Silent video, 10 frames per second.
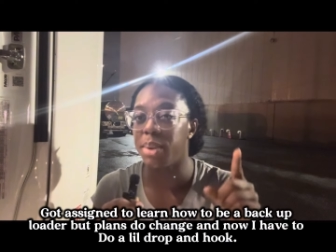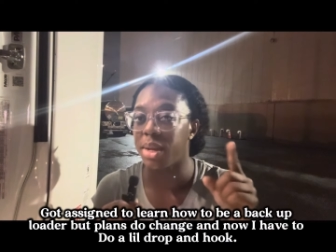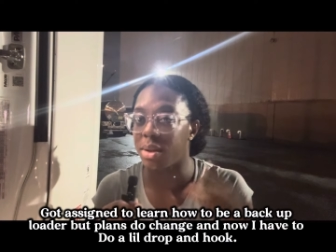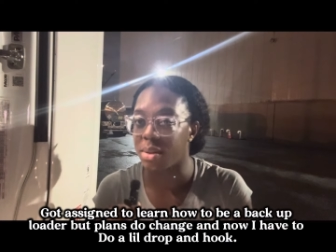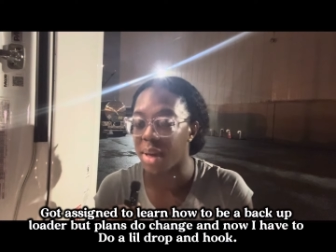bit
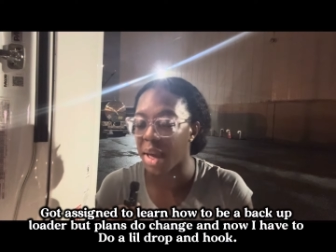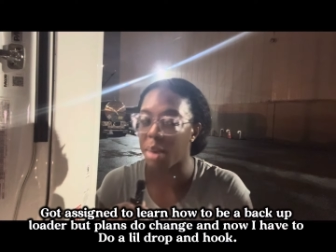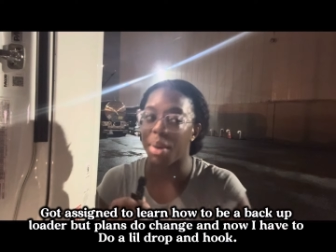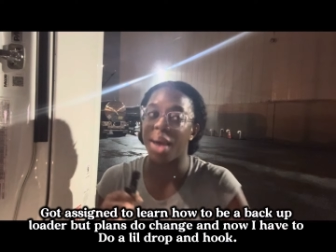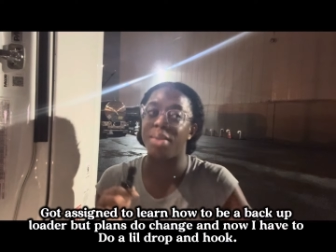the
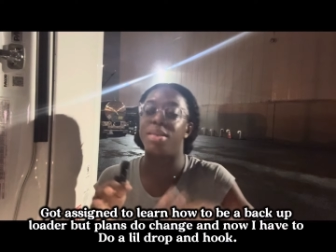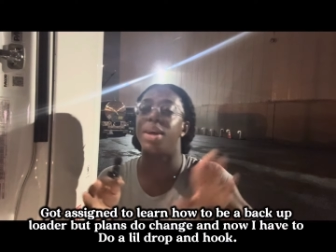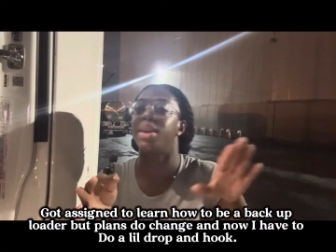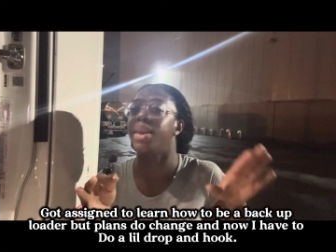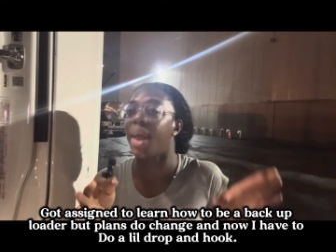same, and
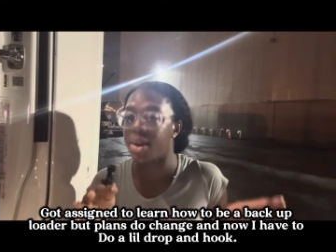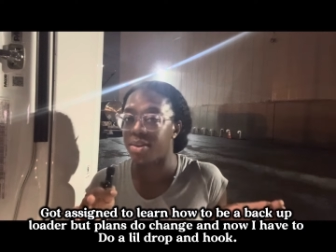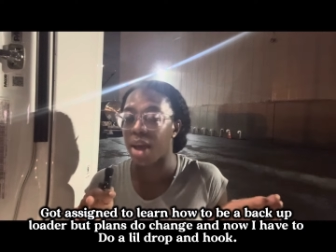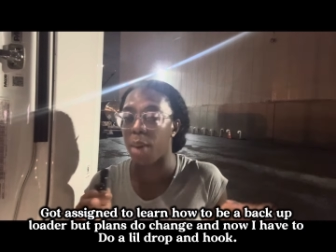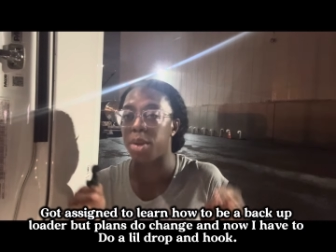then next
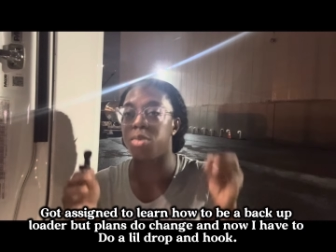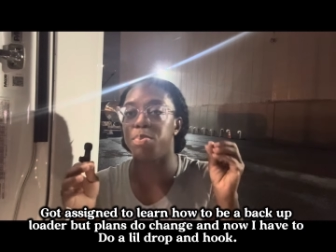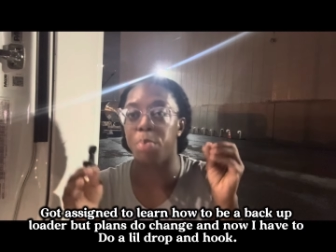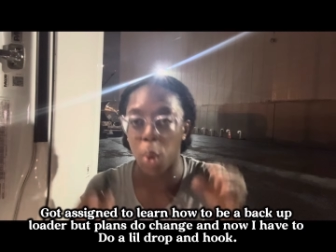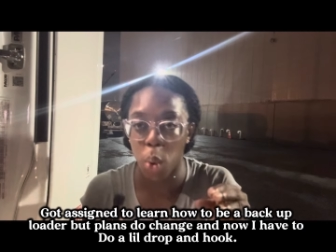time it's
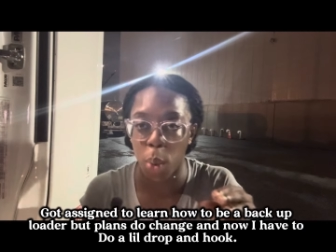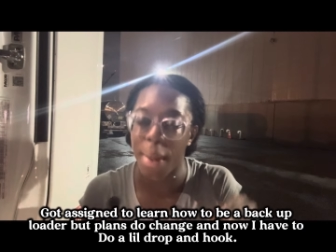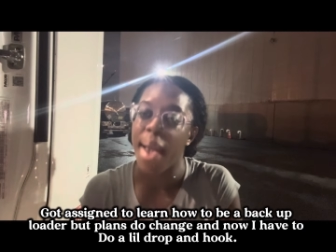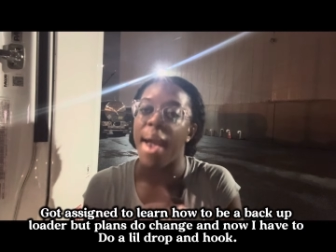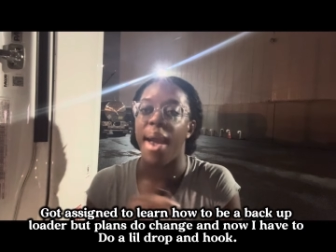boom,
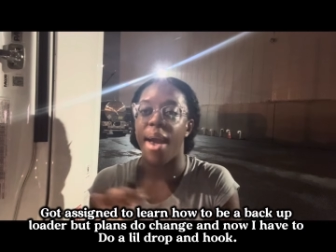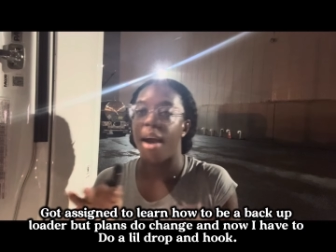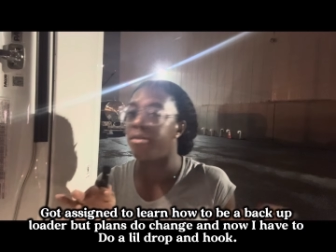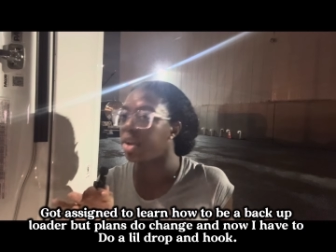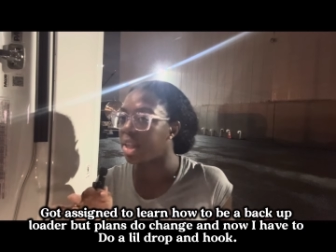
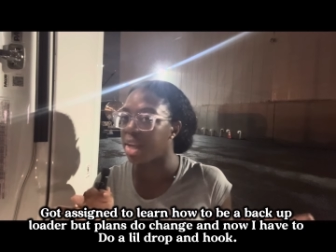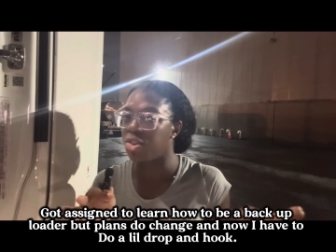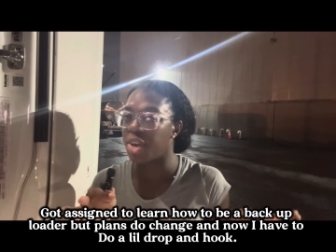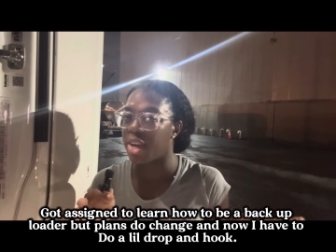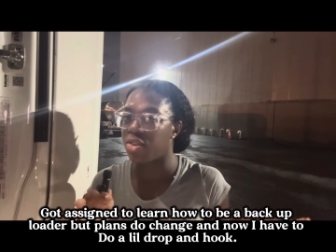everything
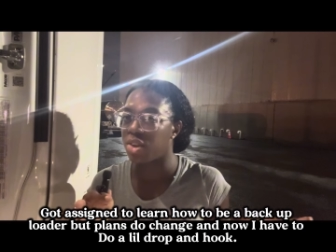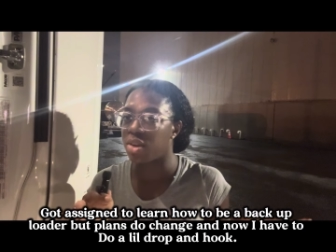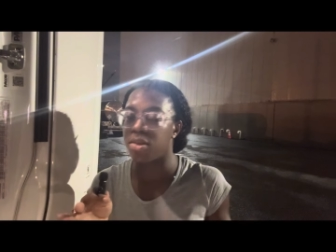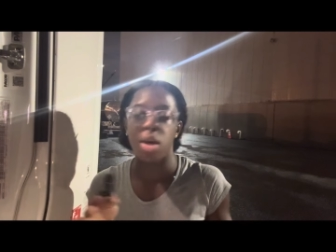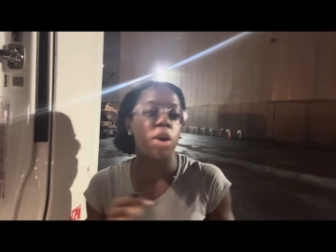
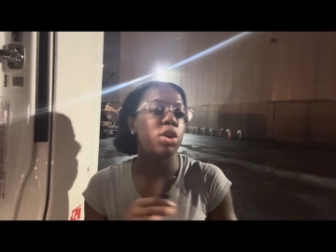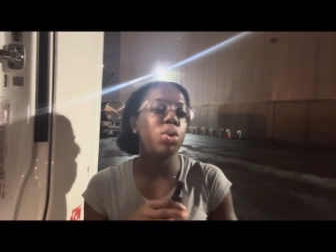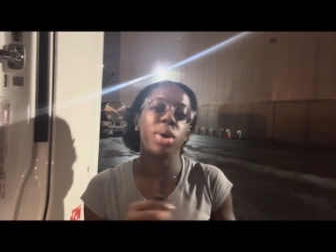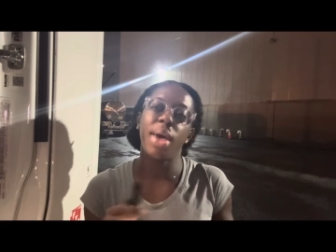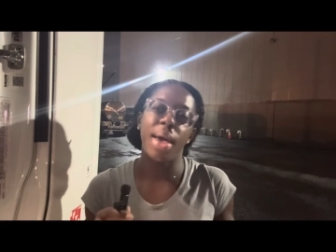changes. You
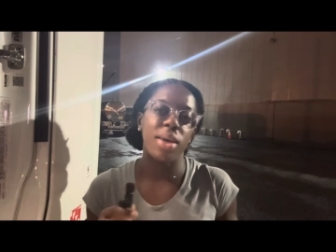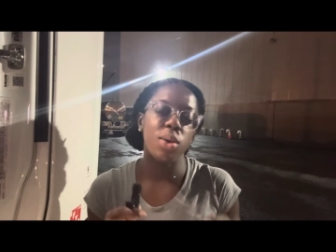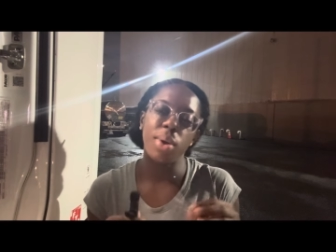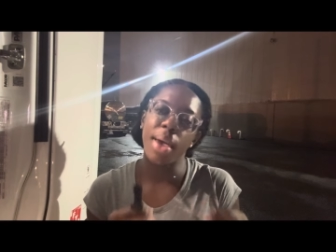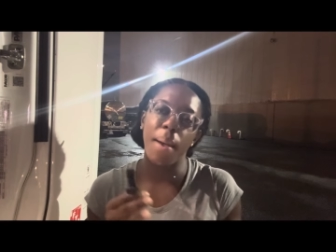
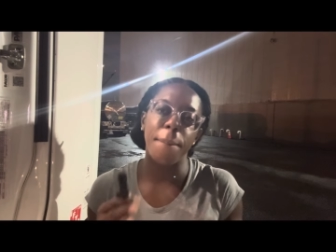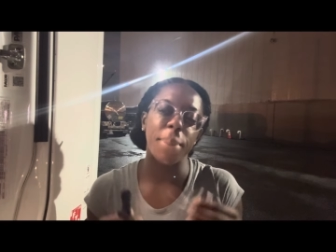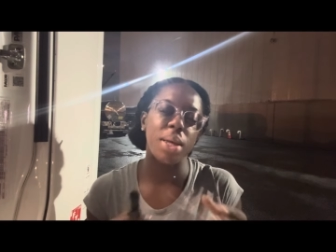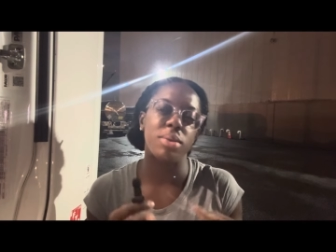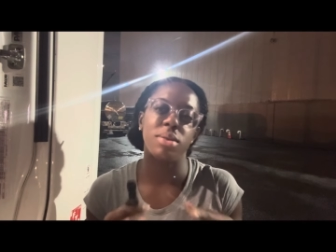can't
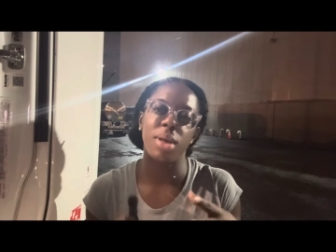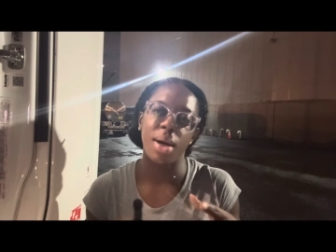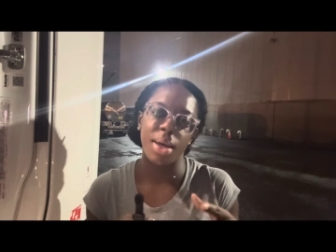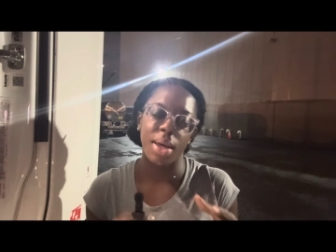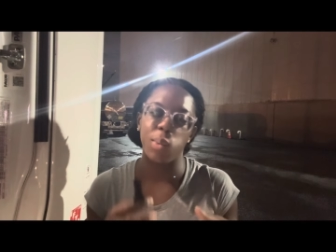be
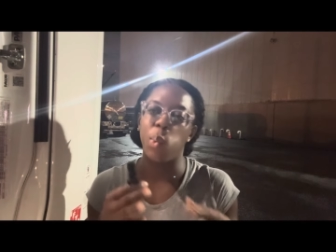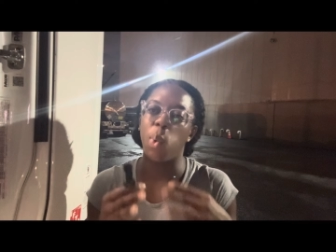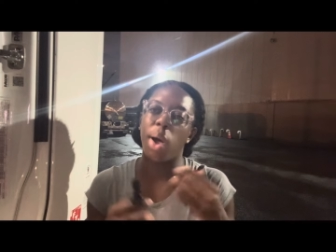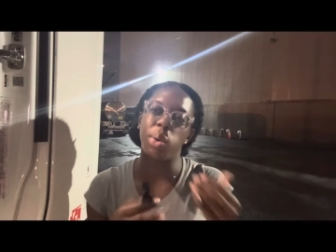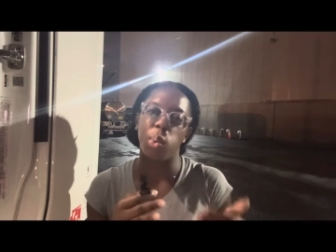stuck in
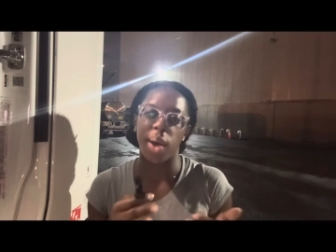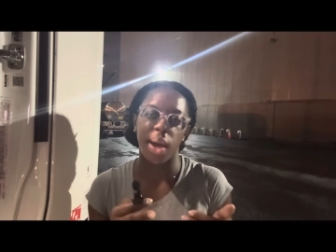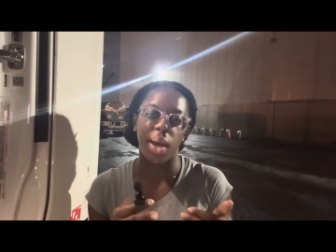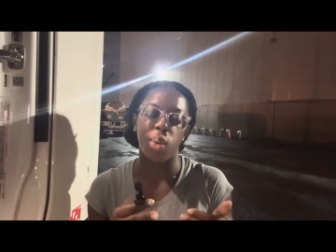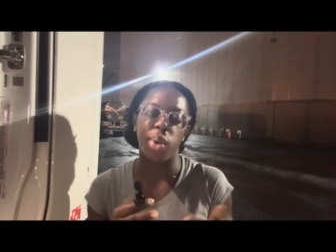one
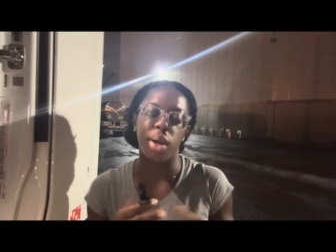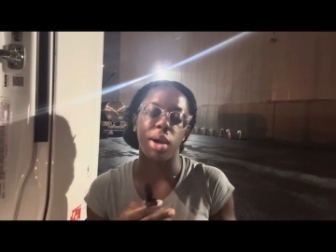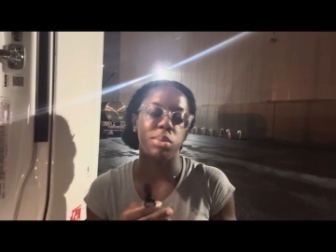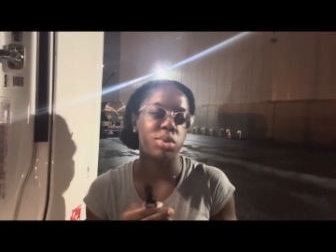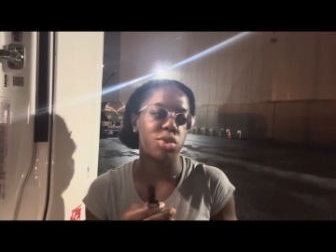way when it
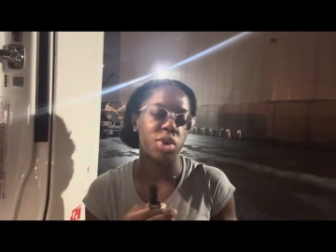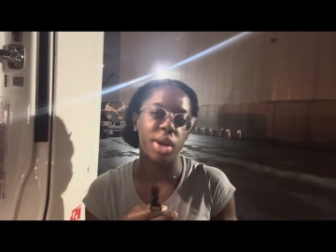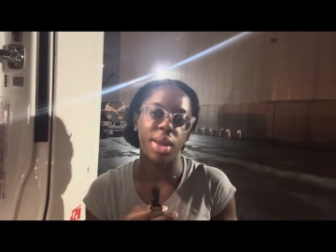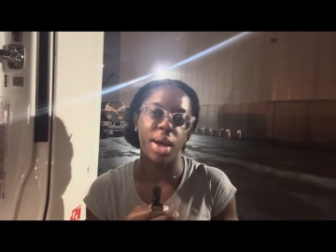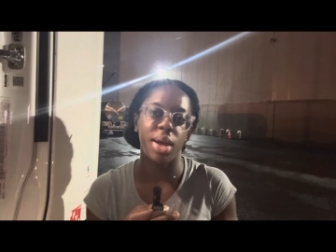comes to
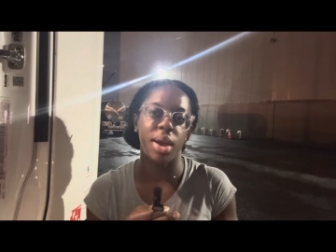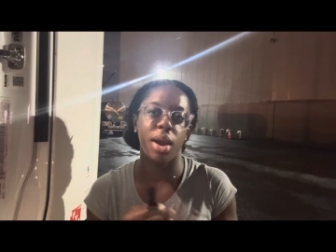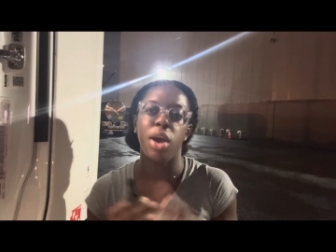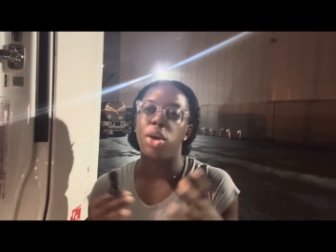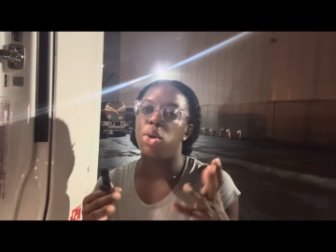trucking out here.
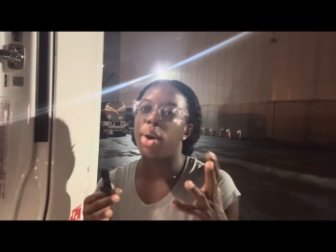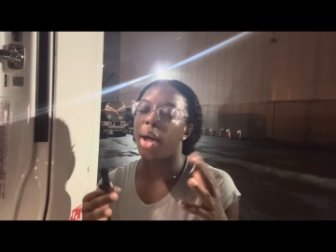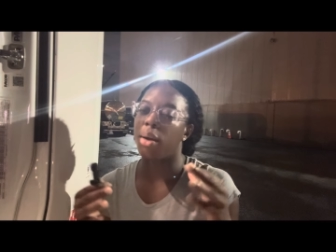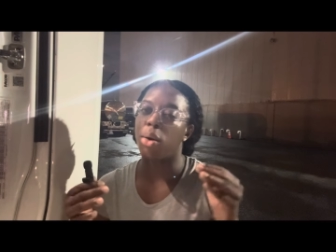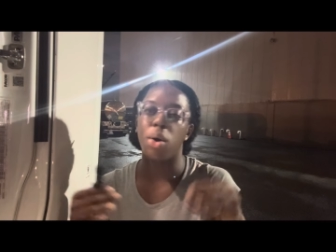You
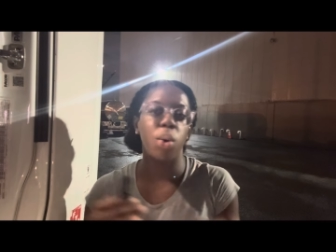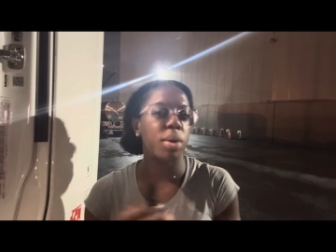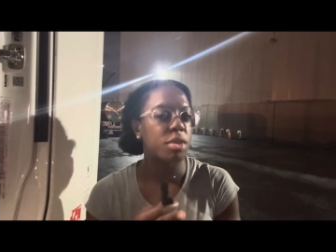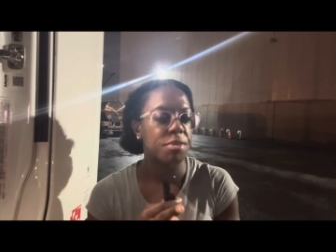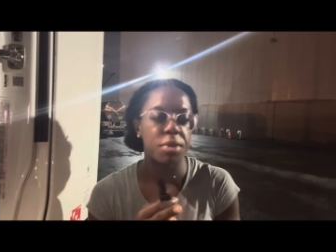gotta go
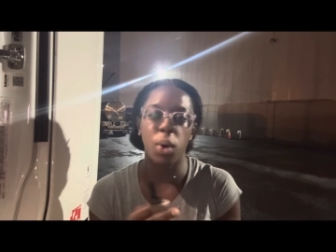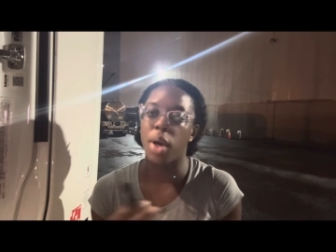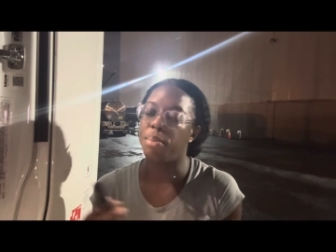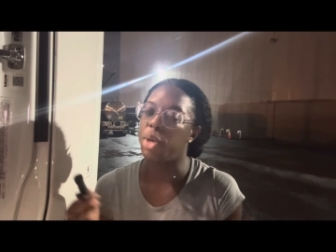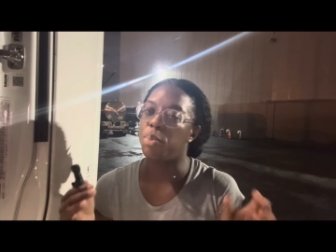with the flow
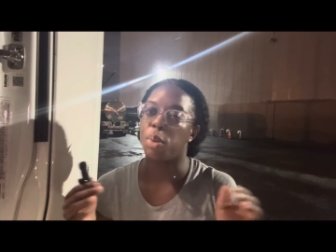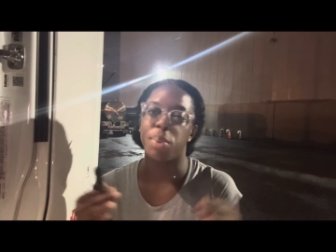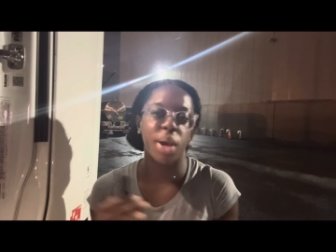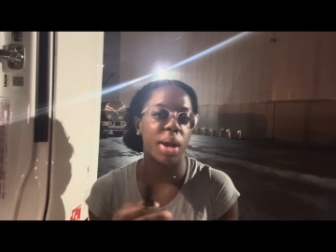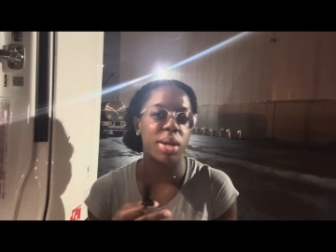and be
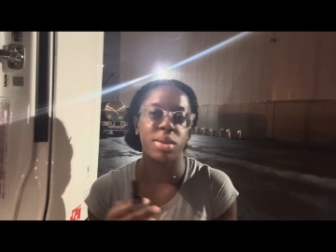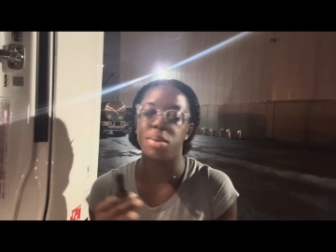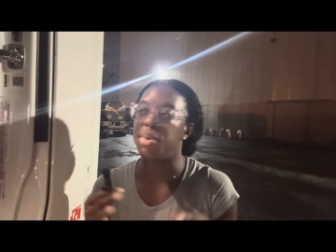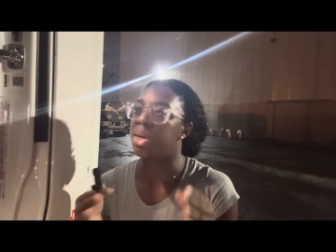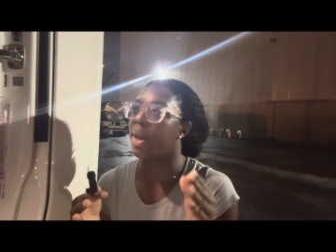prepared to
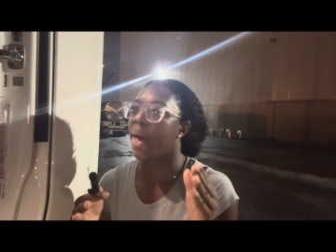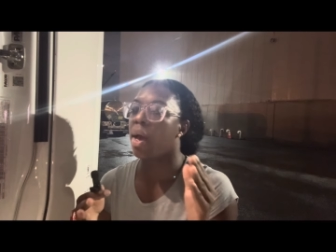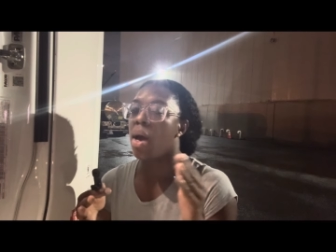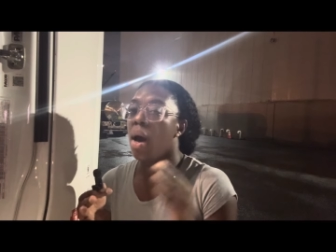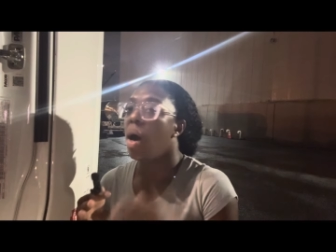be like,
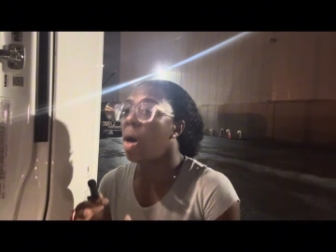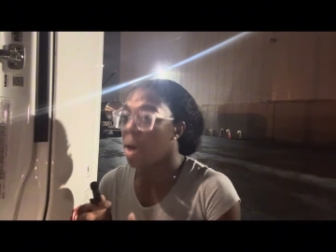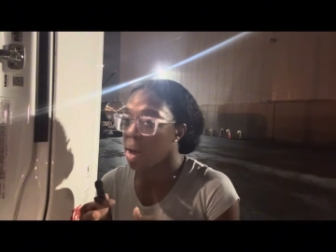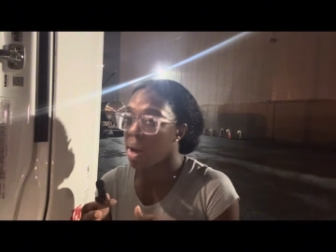oh,